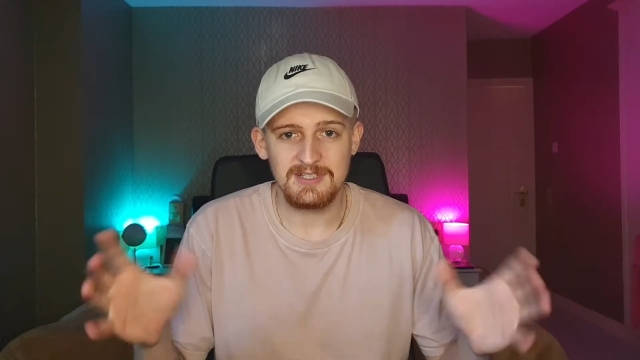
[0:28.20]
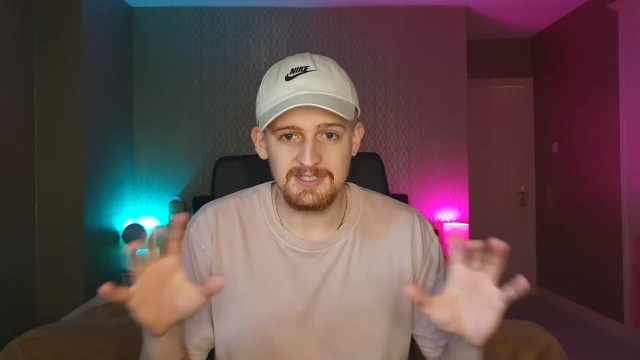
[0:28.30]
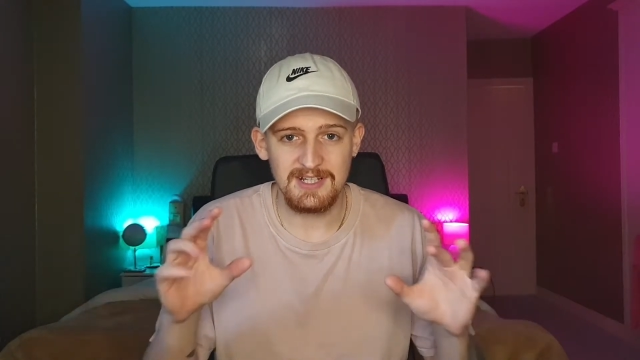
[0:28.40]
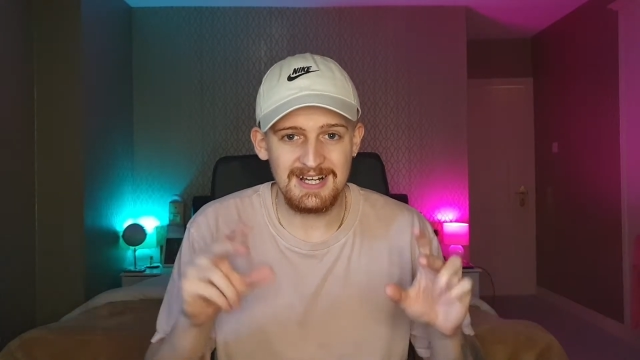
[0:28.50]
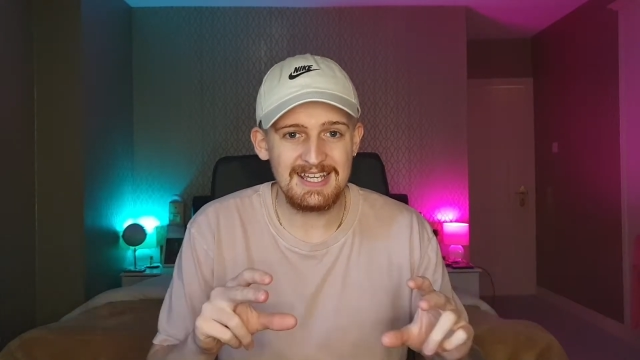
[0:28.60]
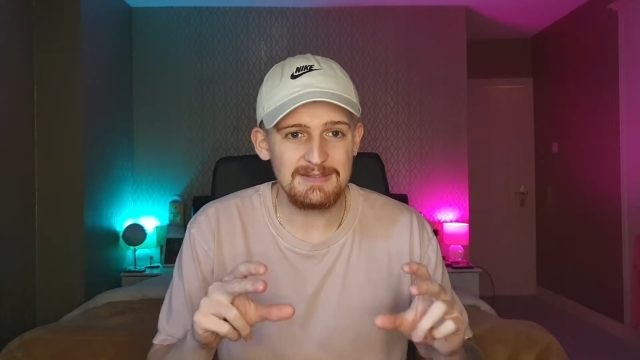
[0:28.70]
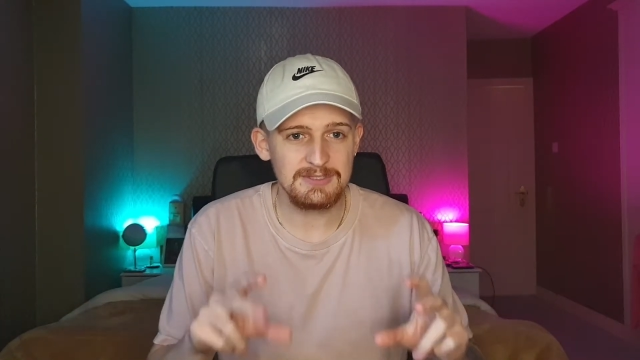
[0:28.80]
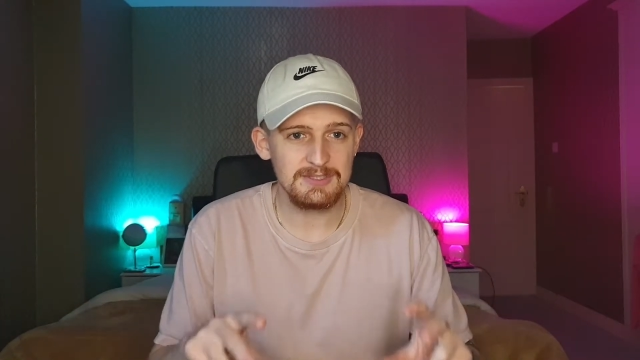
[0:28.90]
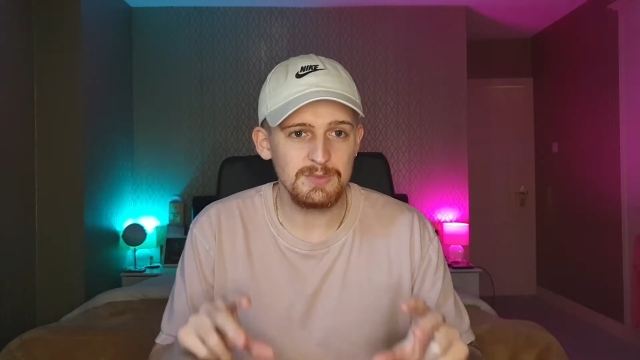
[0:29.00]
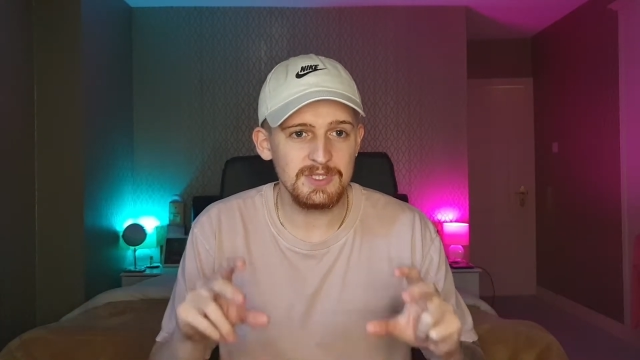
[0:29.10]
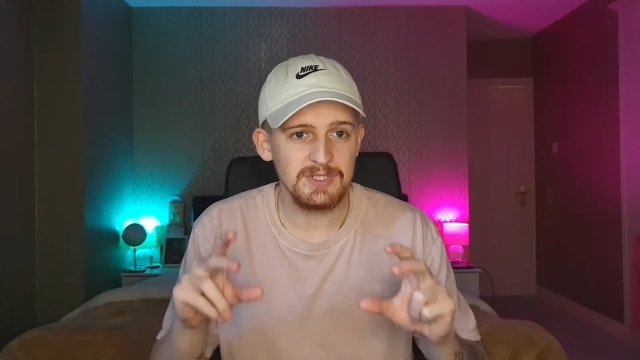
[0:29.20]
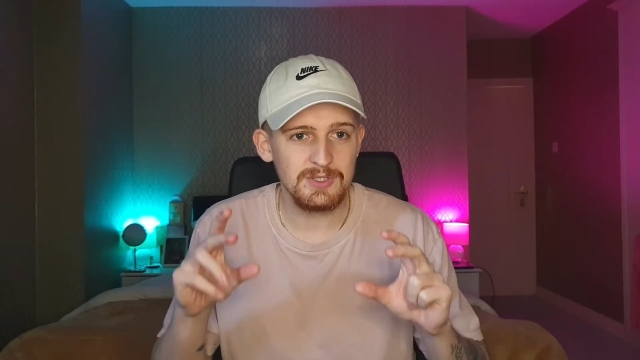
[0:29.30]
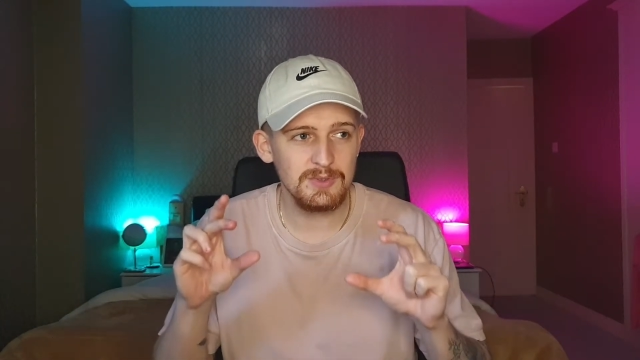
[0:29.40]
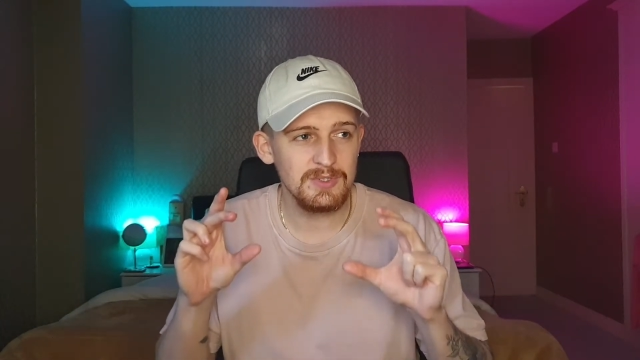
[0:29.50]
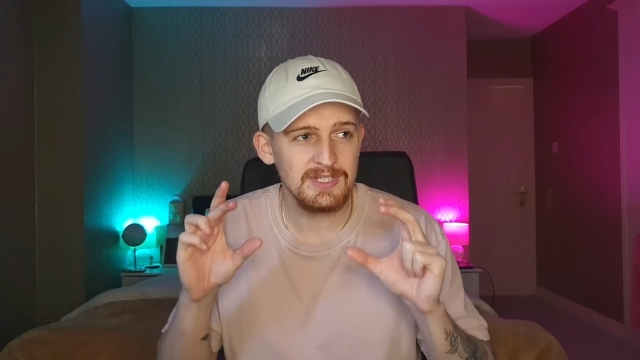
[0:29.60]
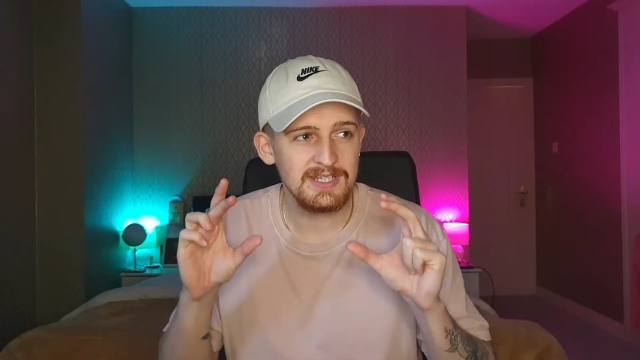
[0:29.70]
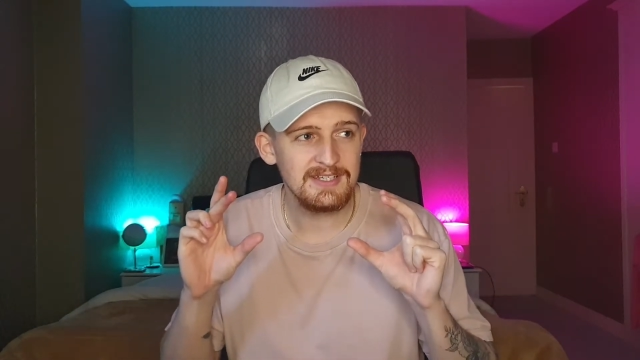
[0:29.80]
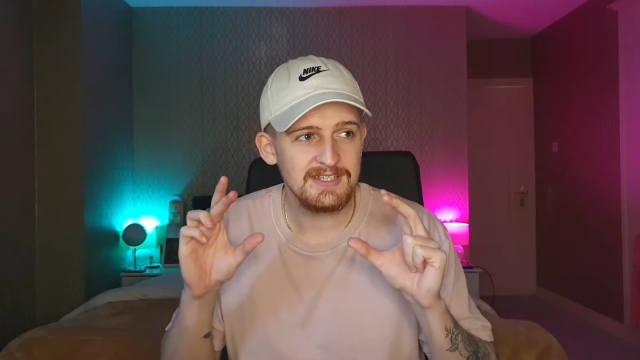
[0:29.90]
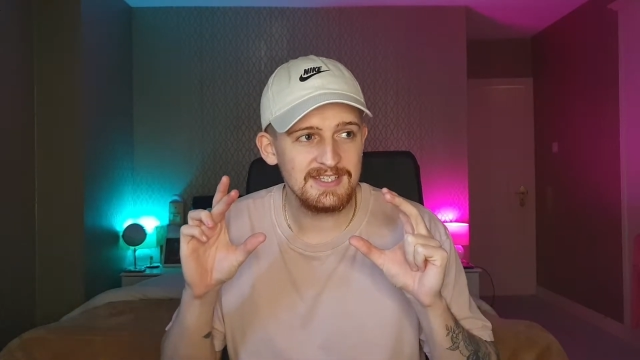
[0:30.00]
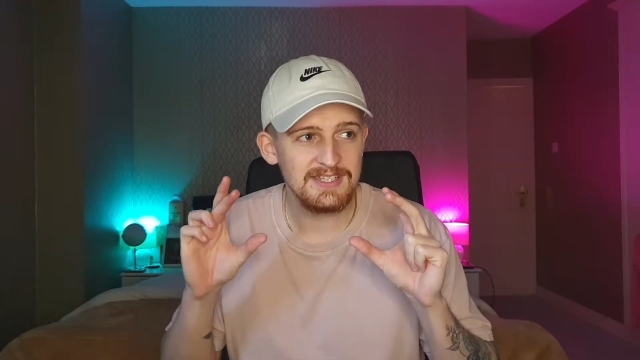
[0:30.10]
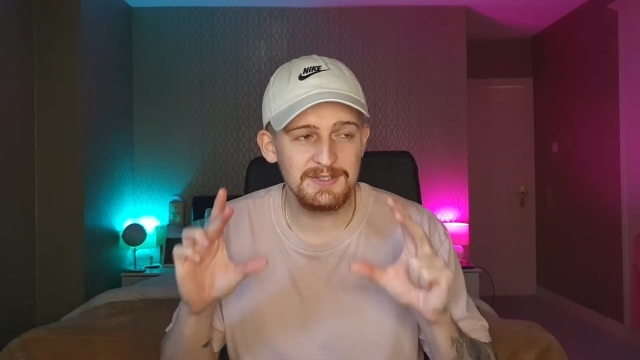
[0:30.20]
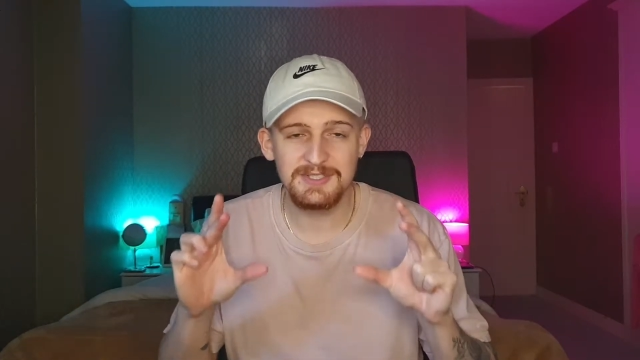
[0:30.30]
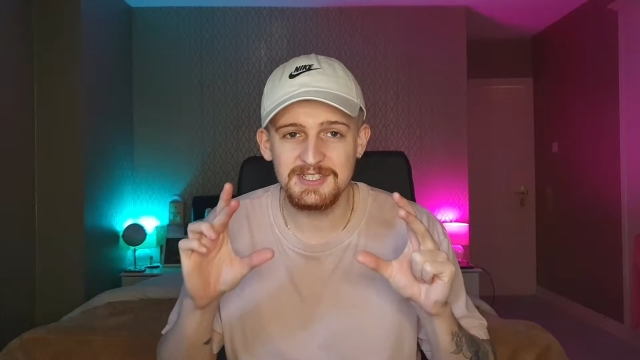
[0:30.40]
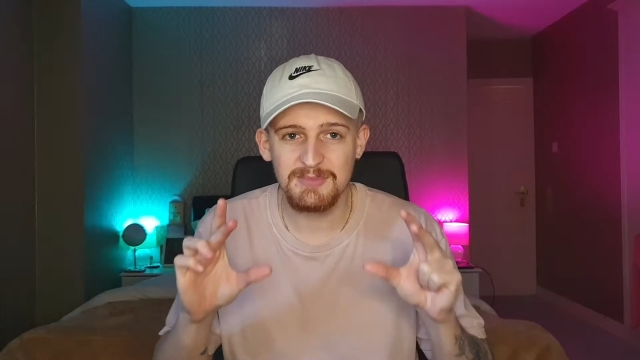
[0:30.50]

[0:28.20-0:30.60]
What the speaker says: I am someone who uses